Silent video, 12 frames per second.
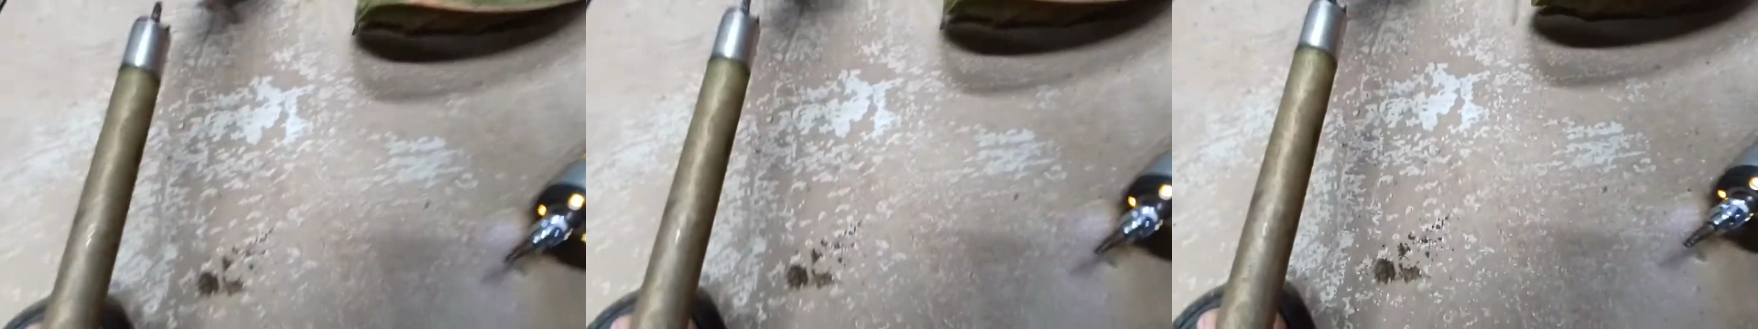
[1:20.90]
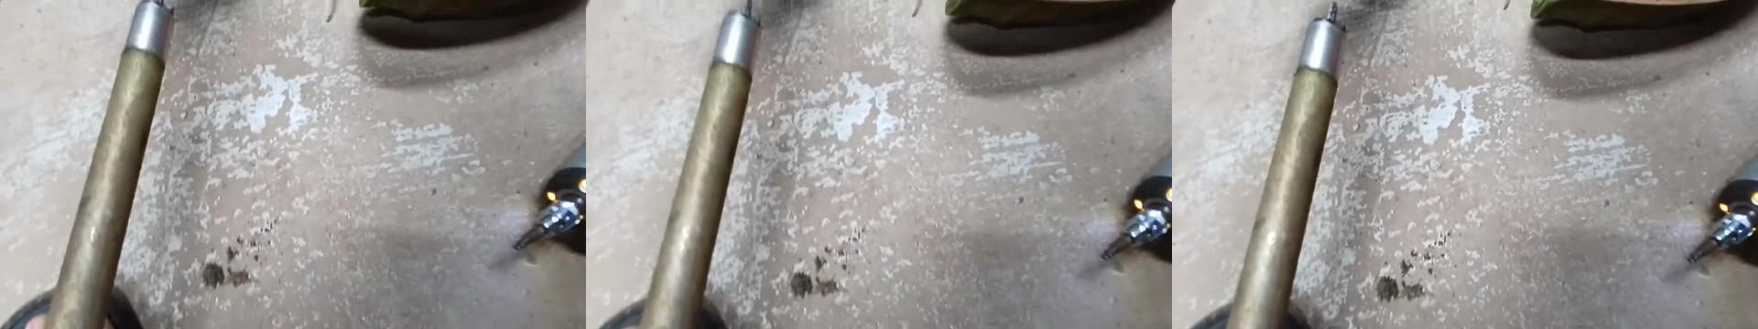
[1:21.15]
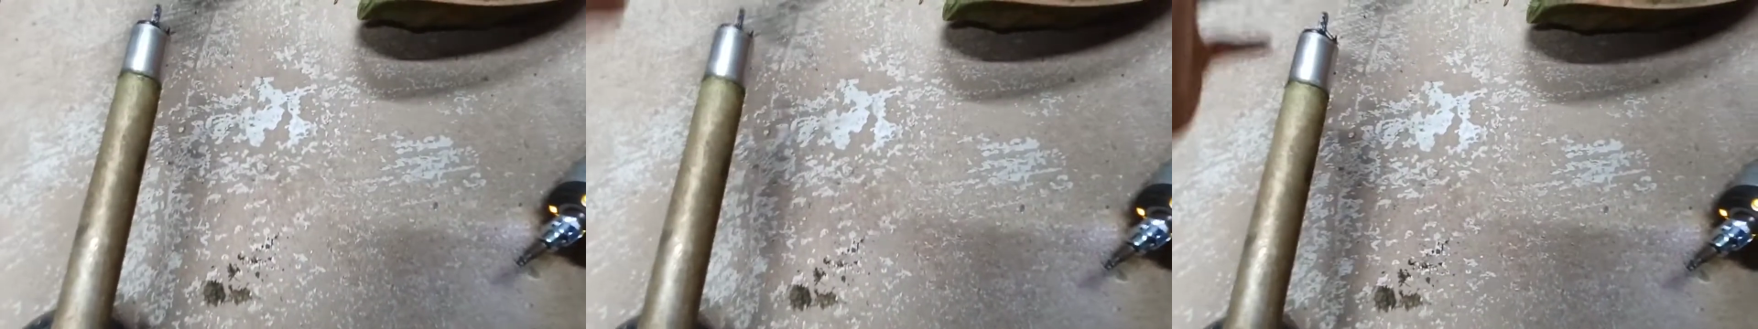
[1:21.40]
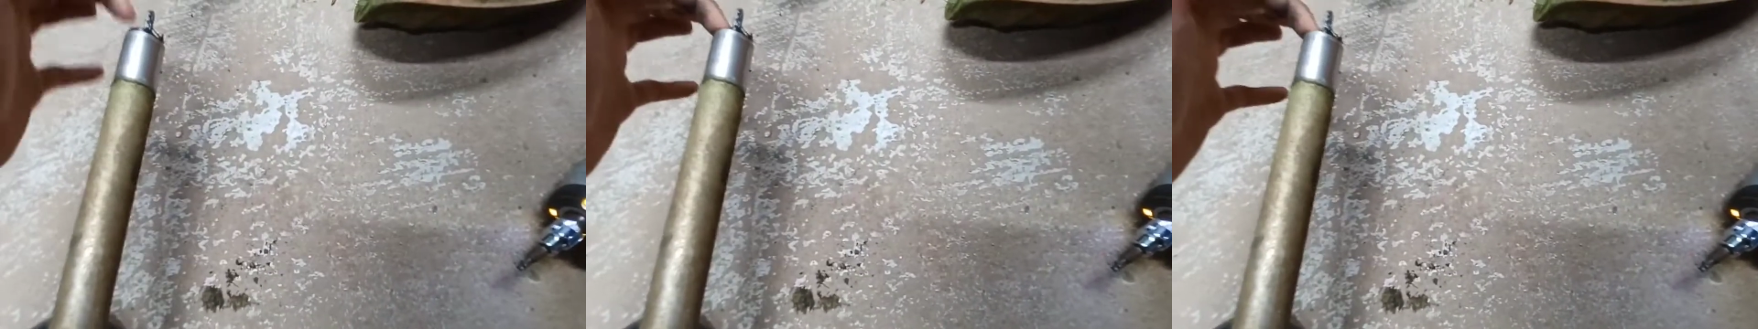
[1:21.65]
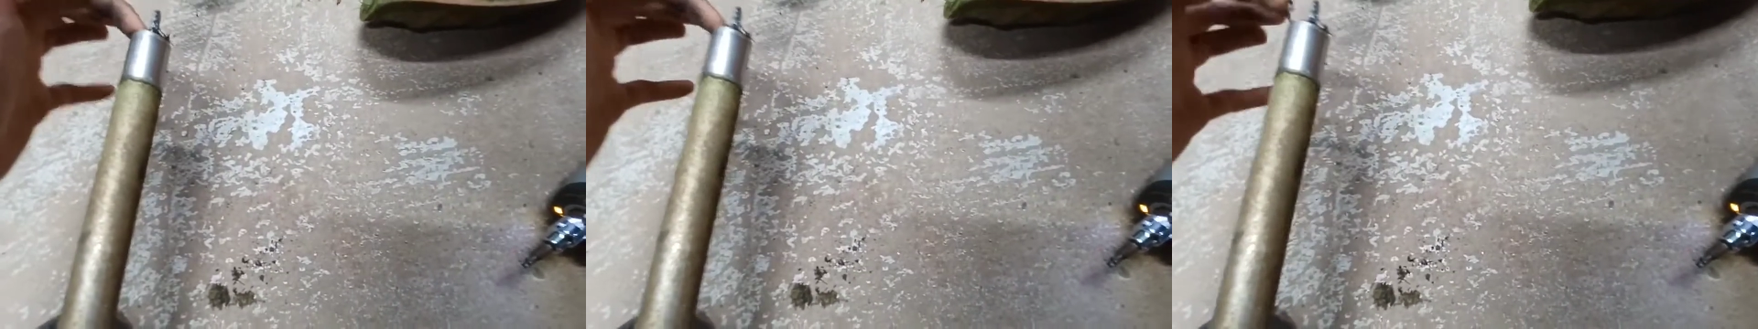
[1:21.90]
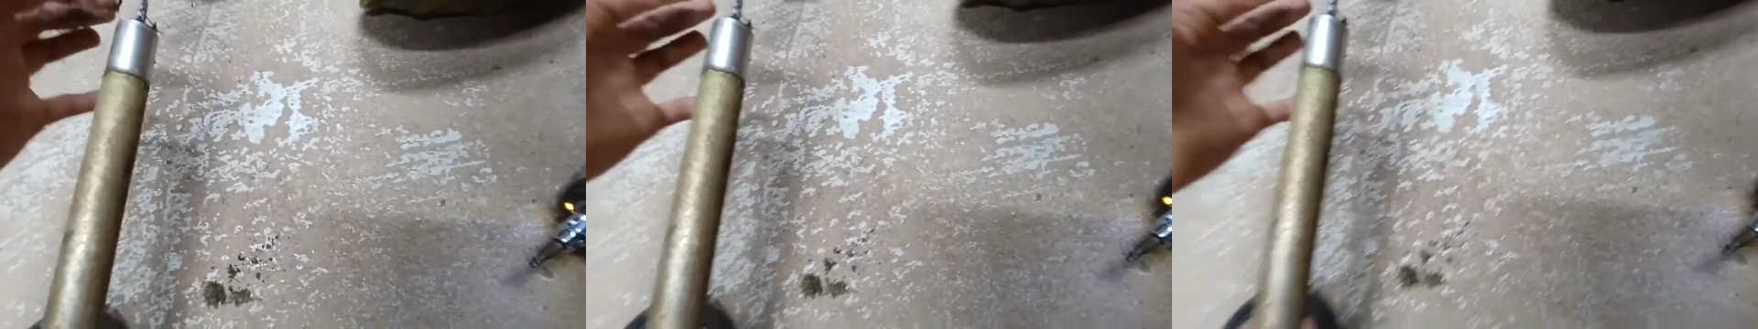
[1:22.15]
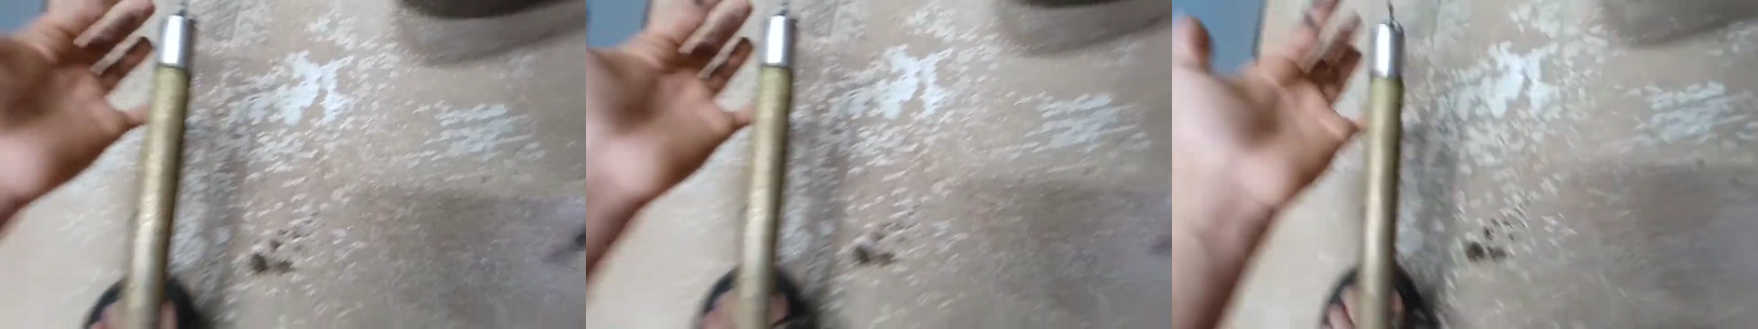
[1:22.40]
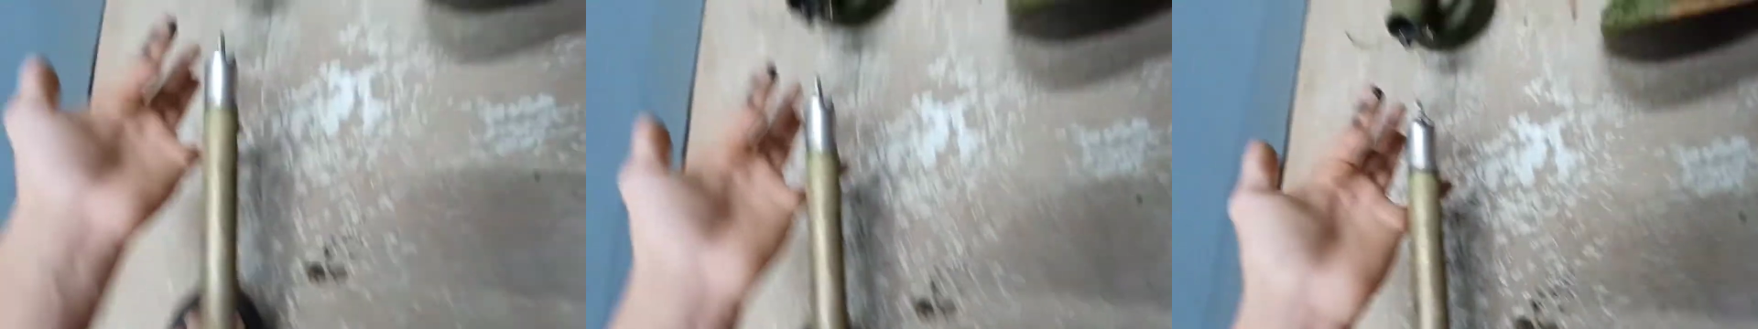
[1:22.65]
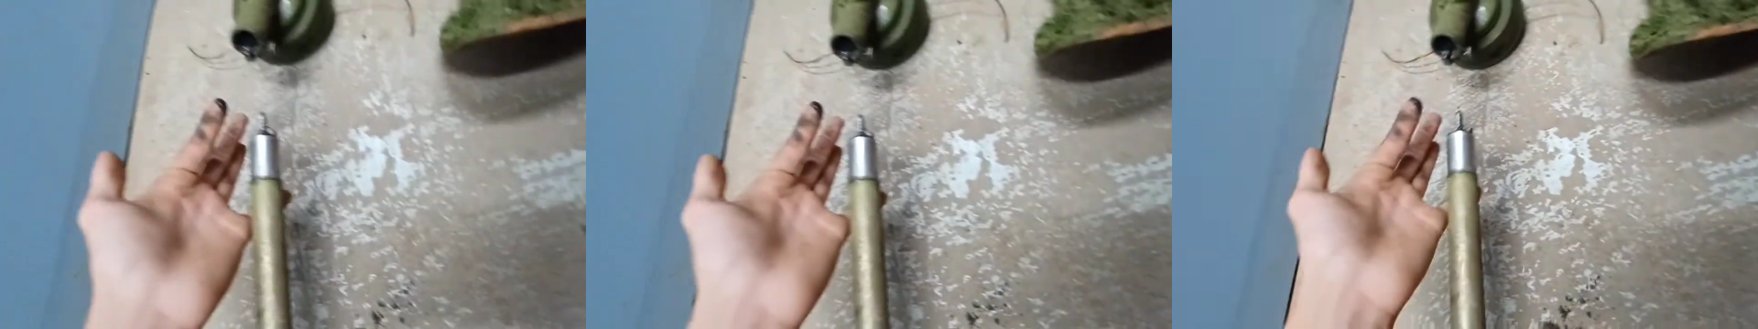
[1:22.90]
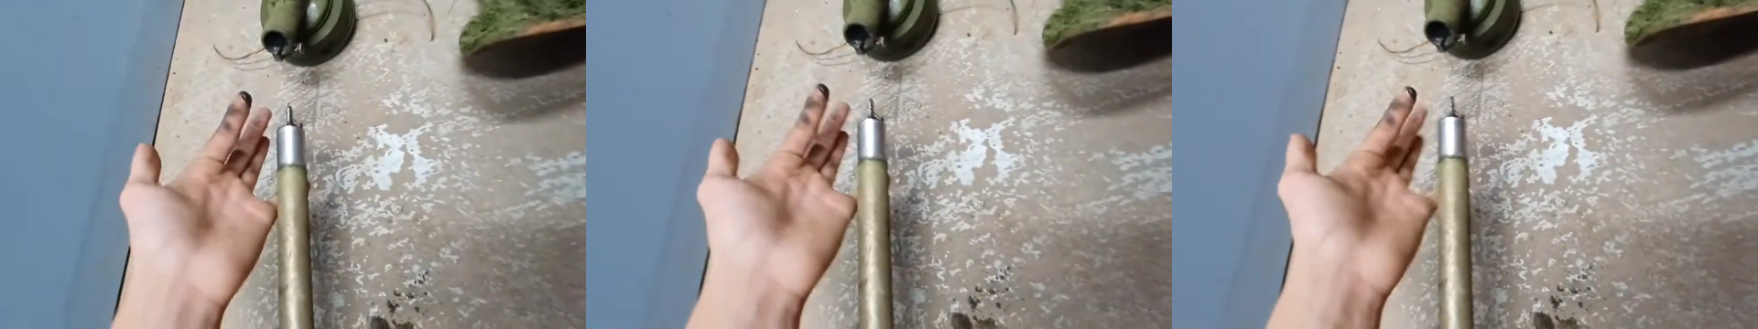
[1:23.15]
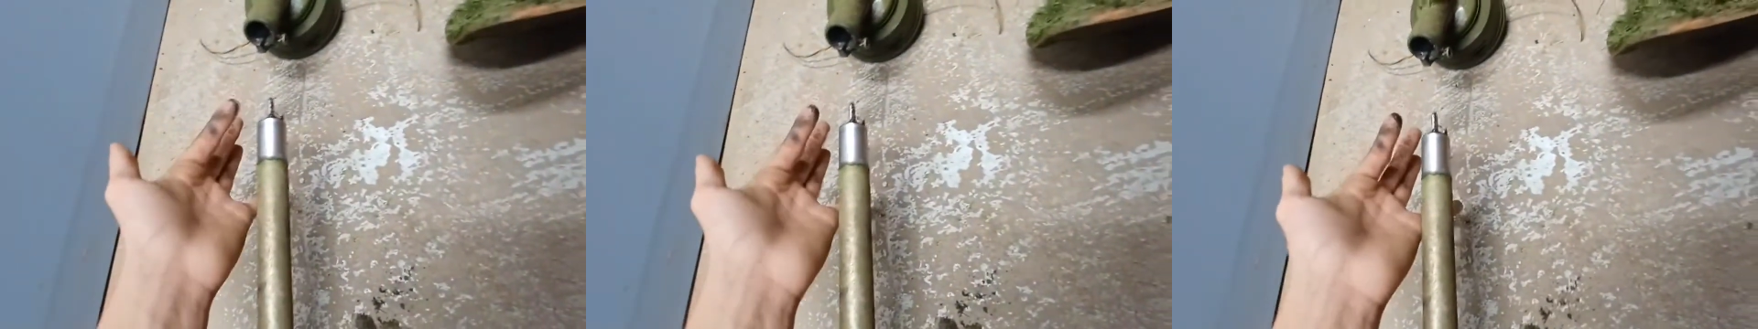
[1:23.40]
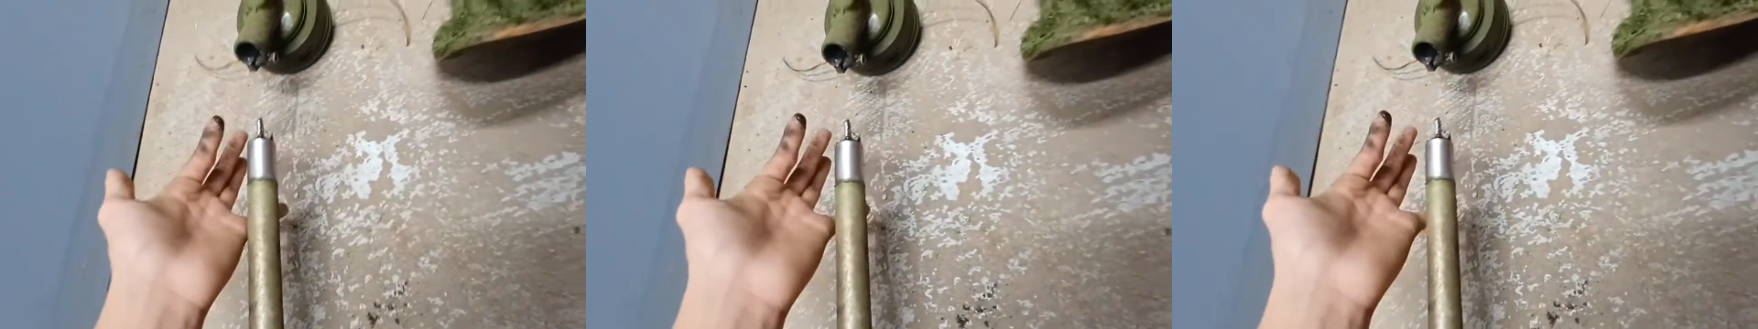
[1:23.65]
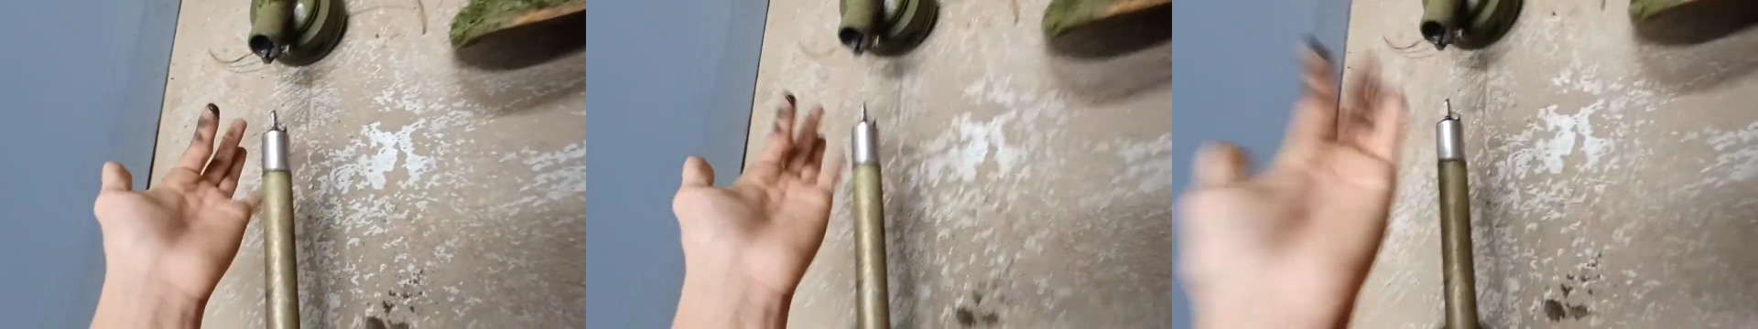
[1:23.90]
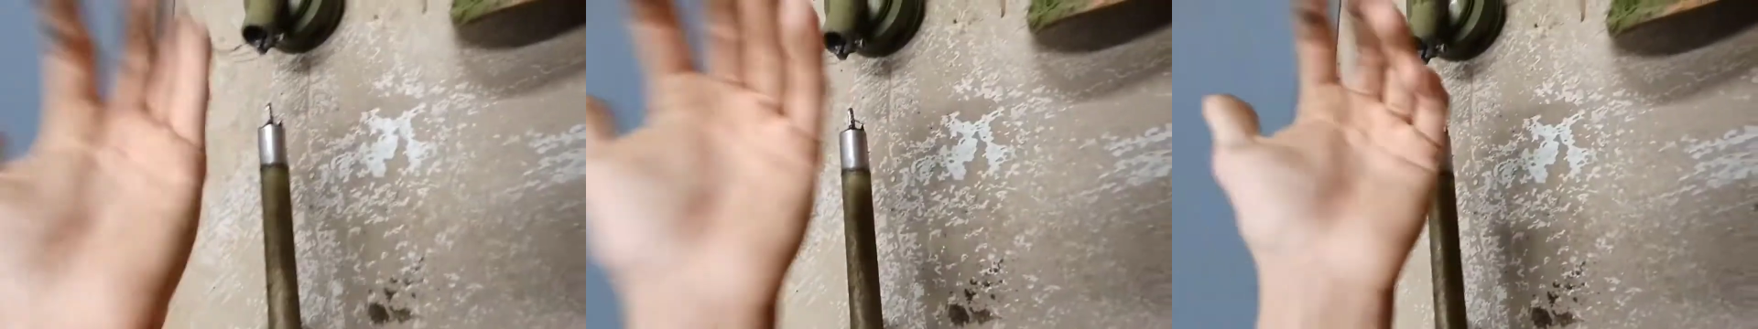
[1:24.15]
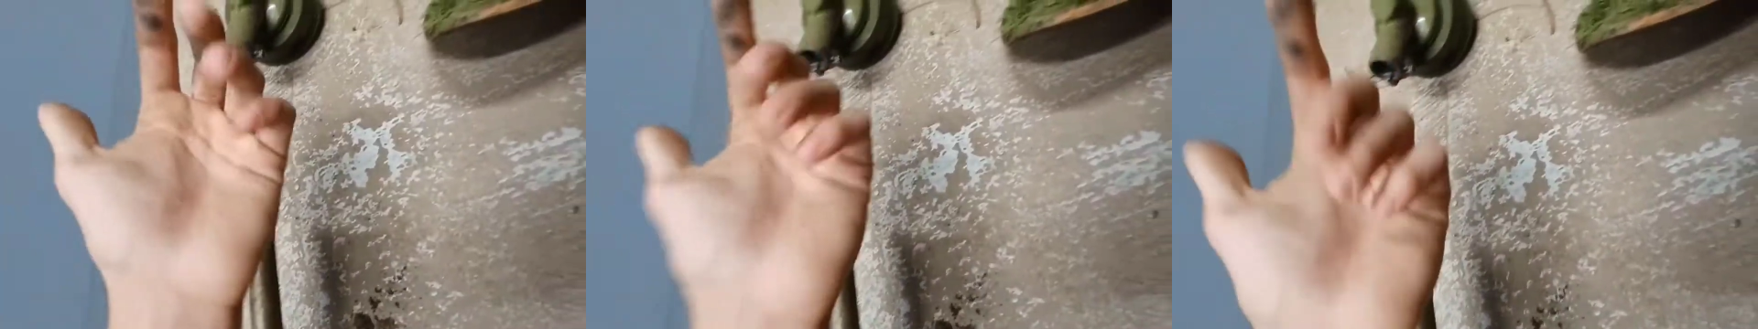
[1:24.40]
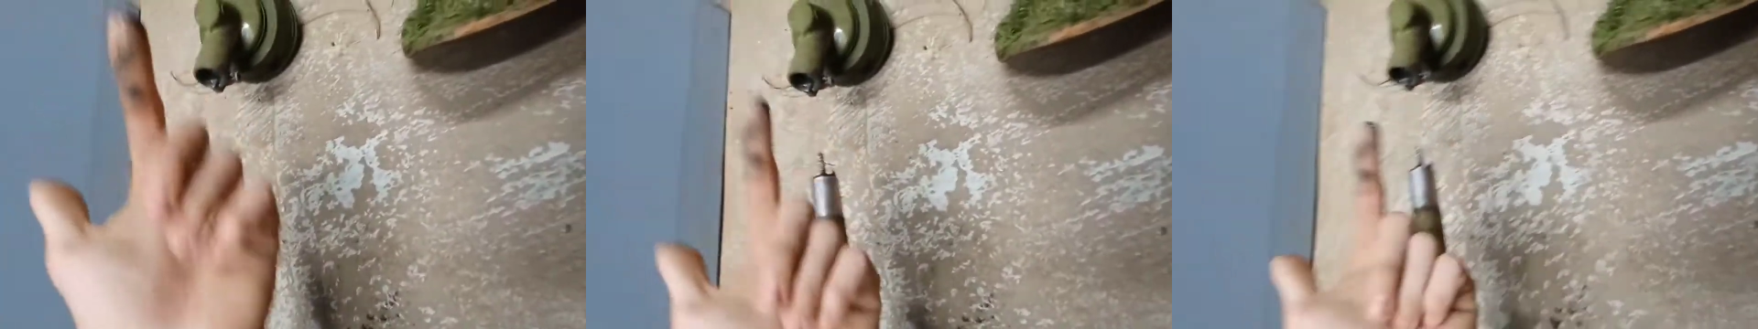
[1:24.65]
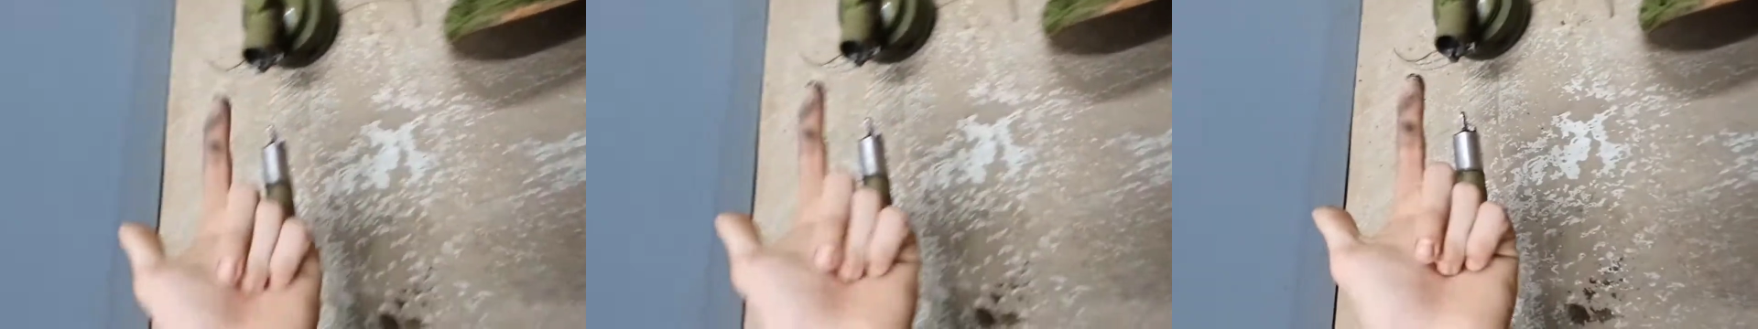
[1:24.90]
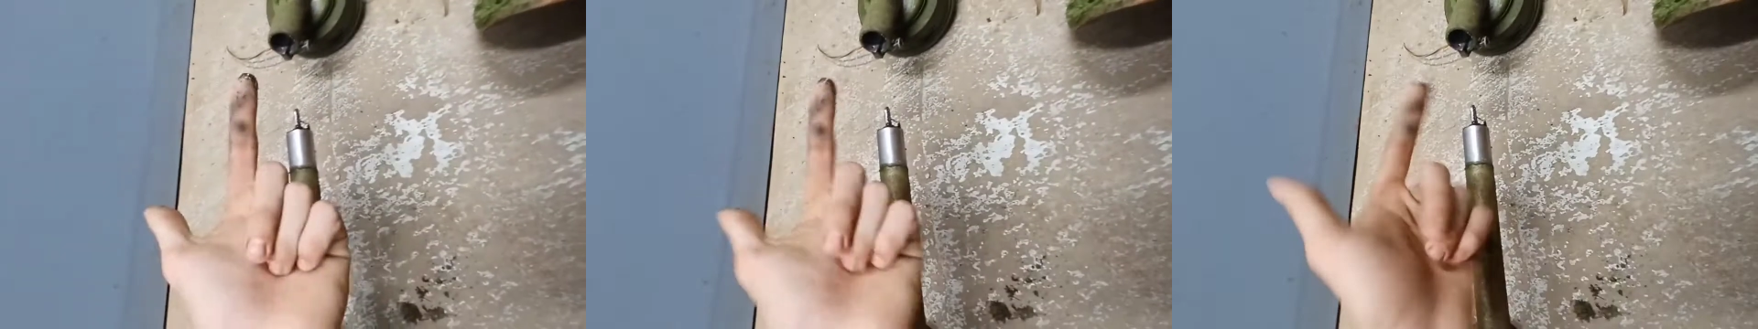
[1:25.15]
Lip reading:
(no speaker visible)